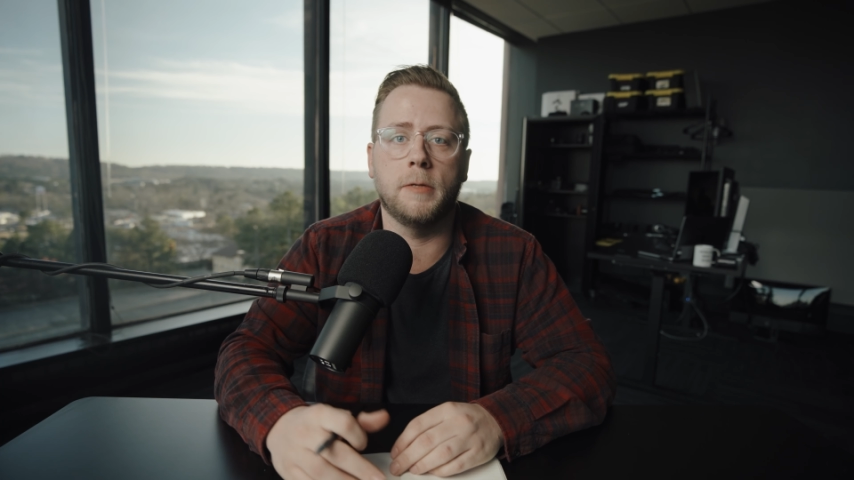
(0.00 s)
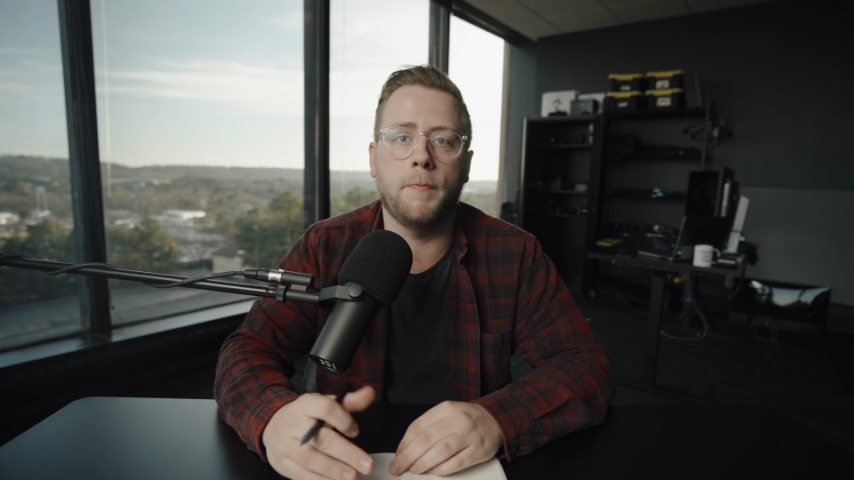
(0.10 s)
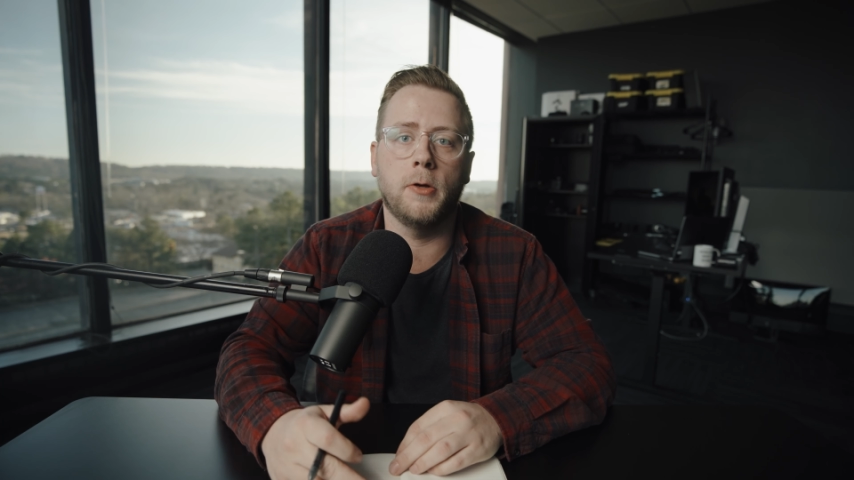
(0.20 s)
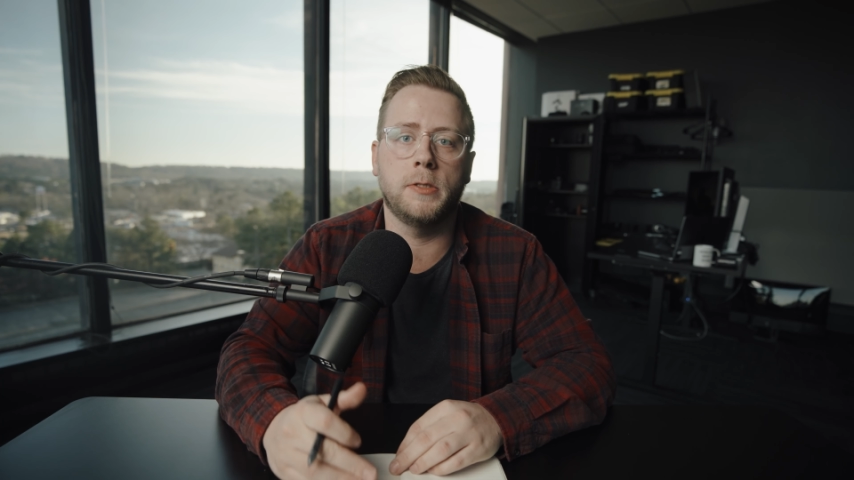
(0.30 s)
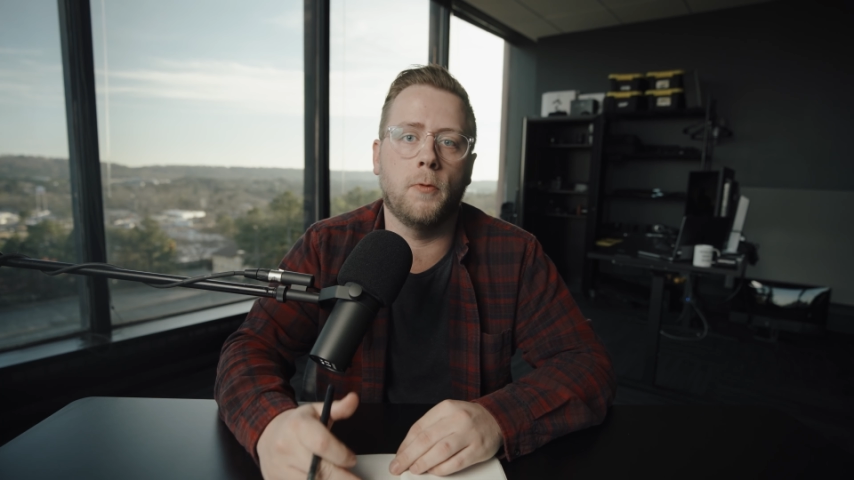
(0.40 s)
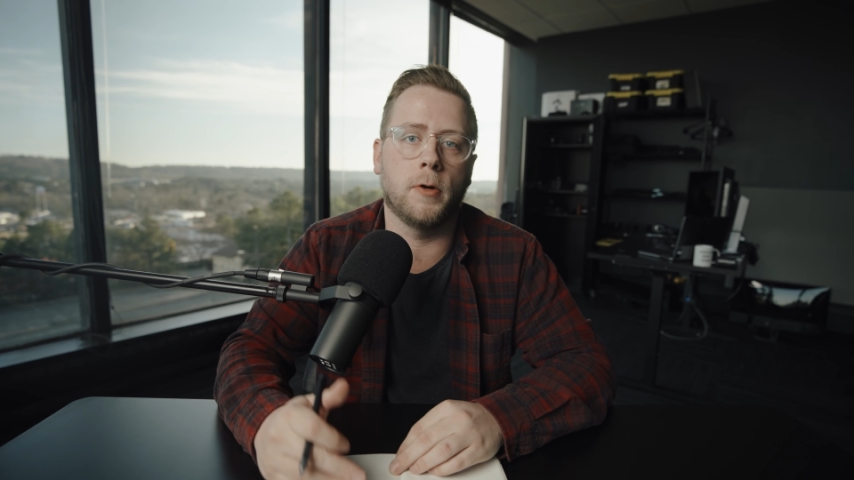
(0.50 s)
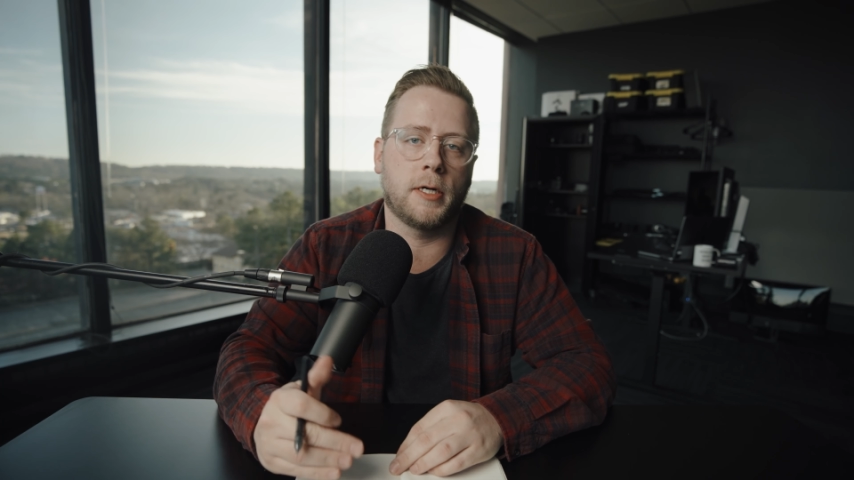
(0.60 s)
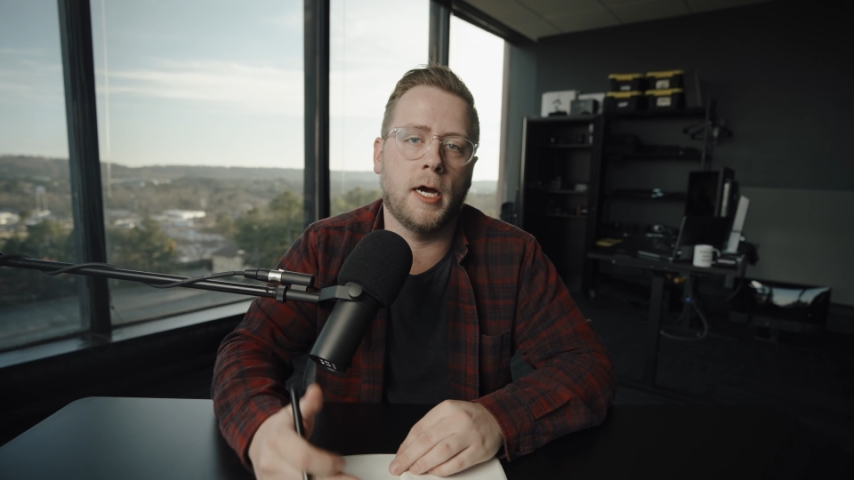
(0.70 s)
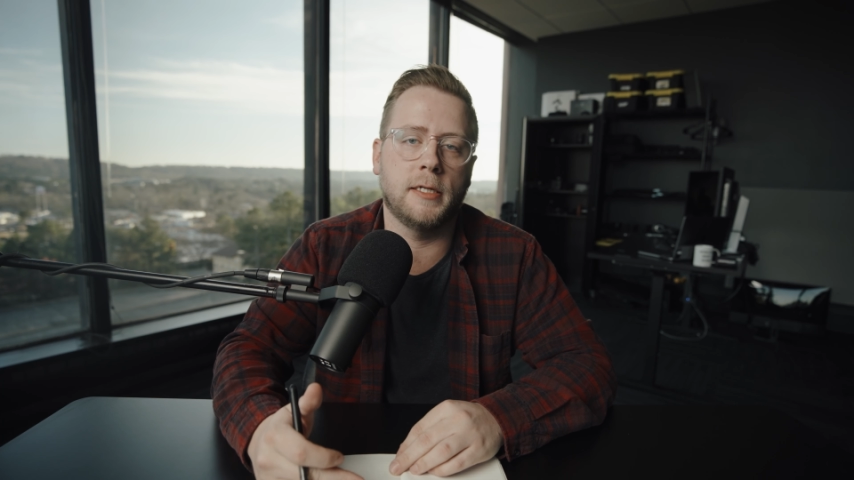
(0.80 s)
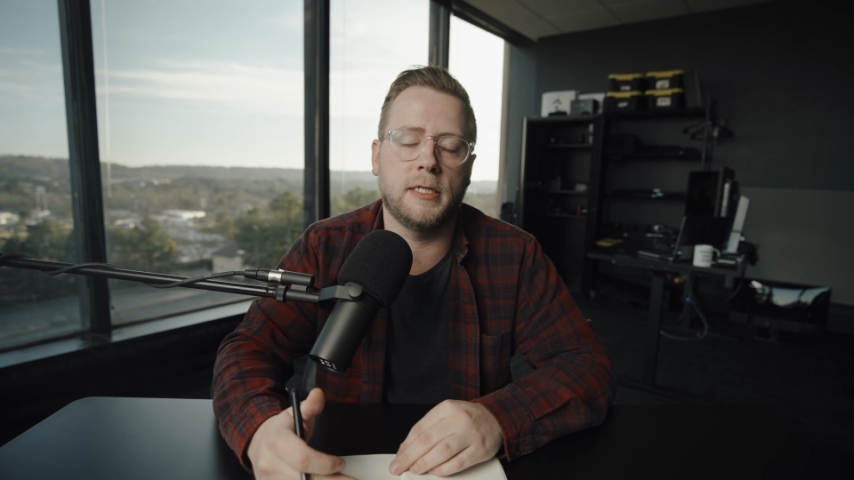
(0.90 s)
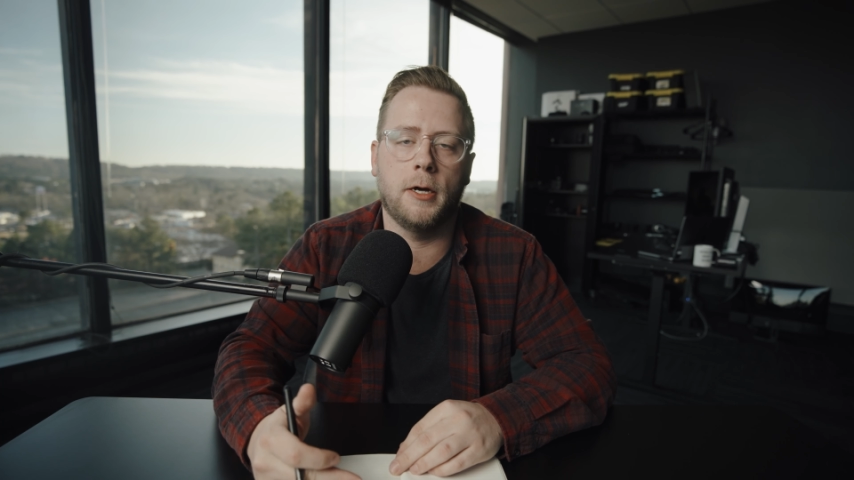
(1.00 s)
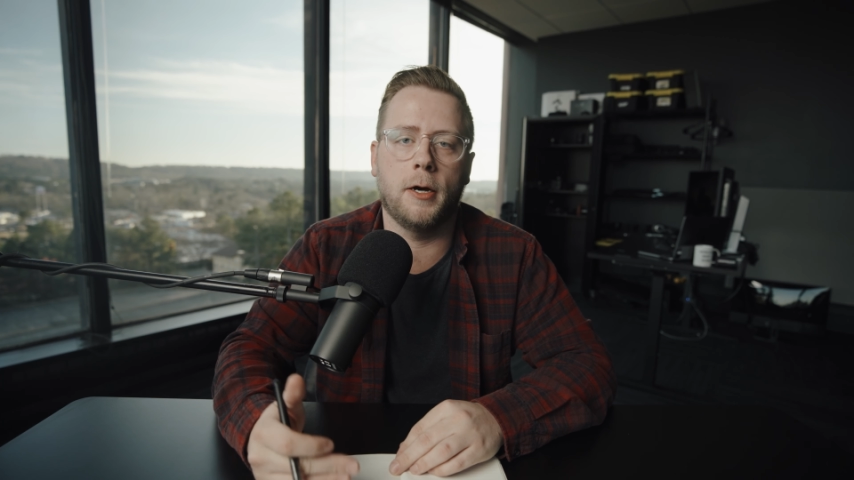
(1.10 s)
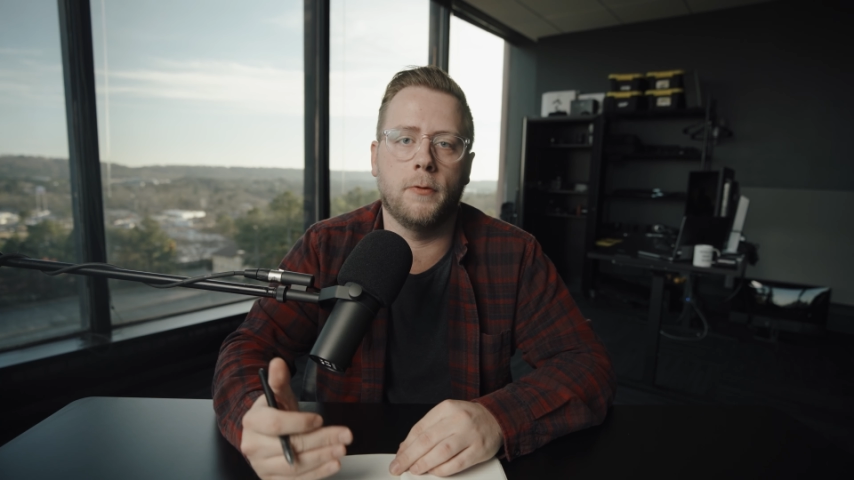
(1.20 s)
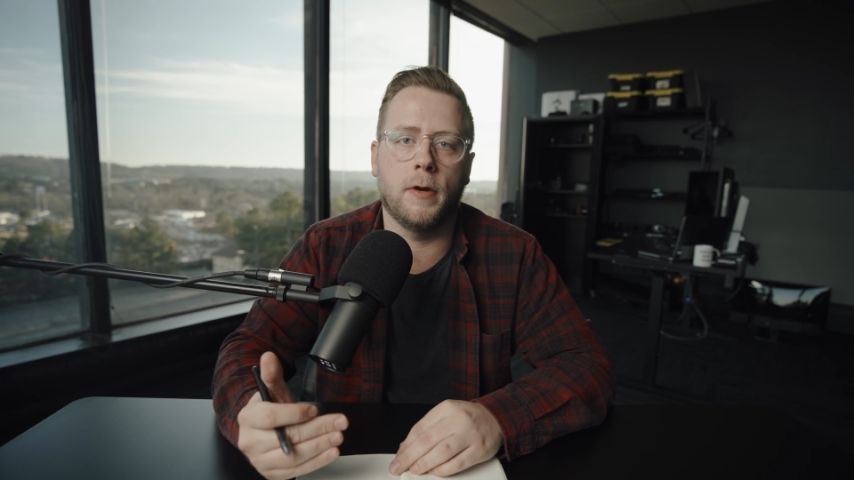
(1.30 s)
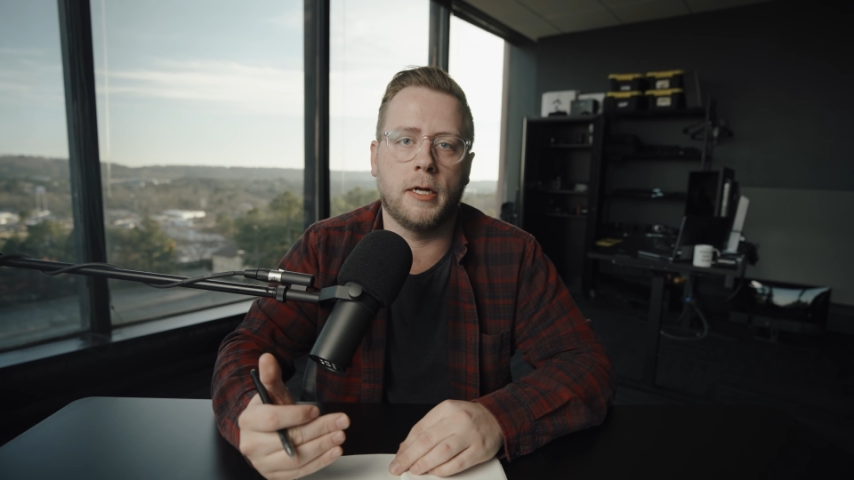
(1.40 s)
to post more content
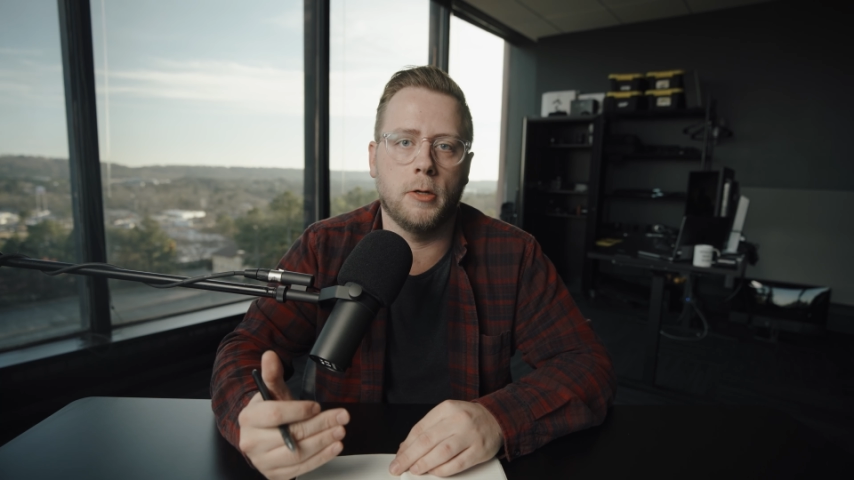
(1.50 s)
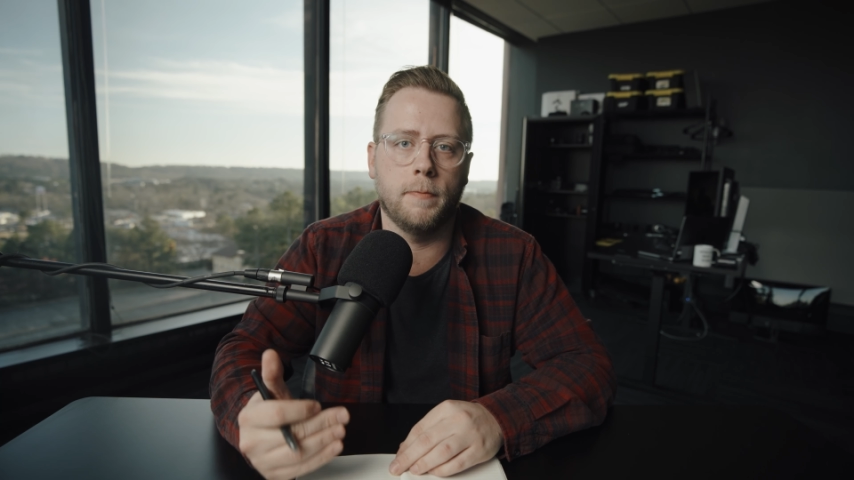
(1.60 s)
on a regular